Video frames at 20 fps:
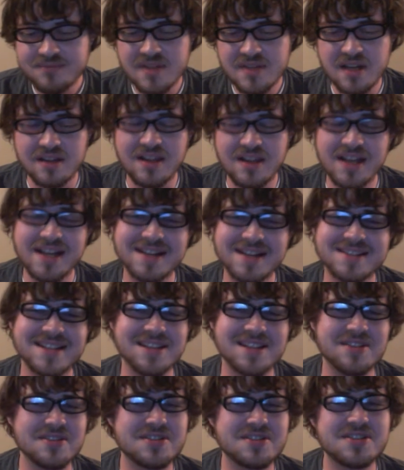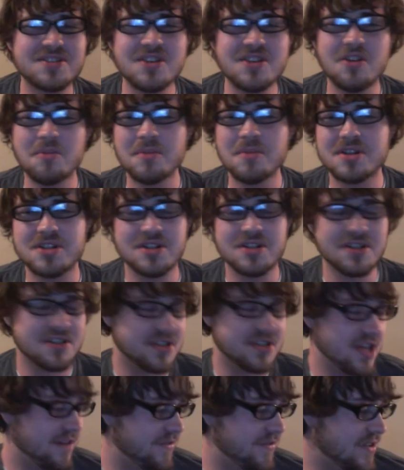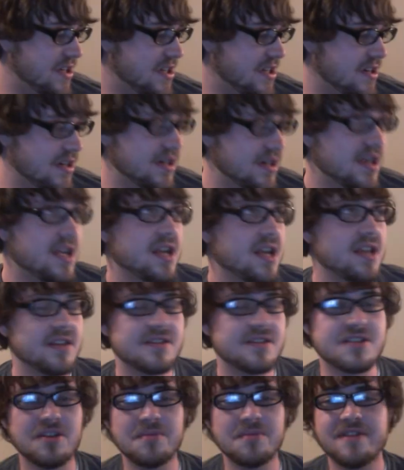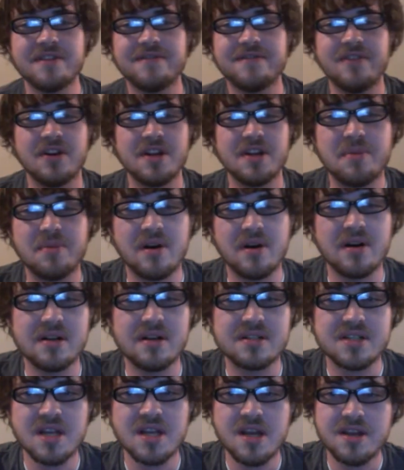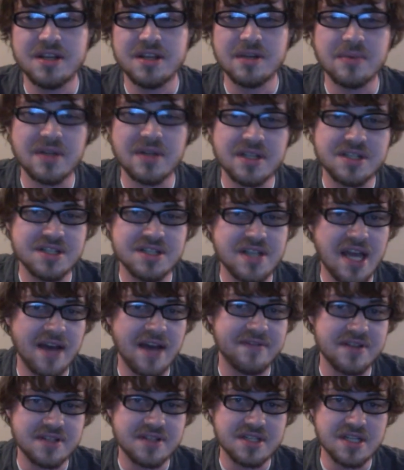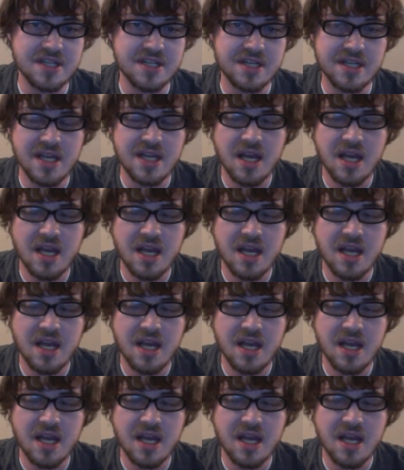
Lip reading: like I said, there's so much good stuff in here, so many funny parts. You really just have to see it.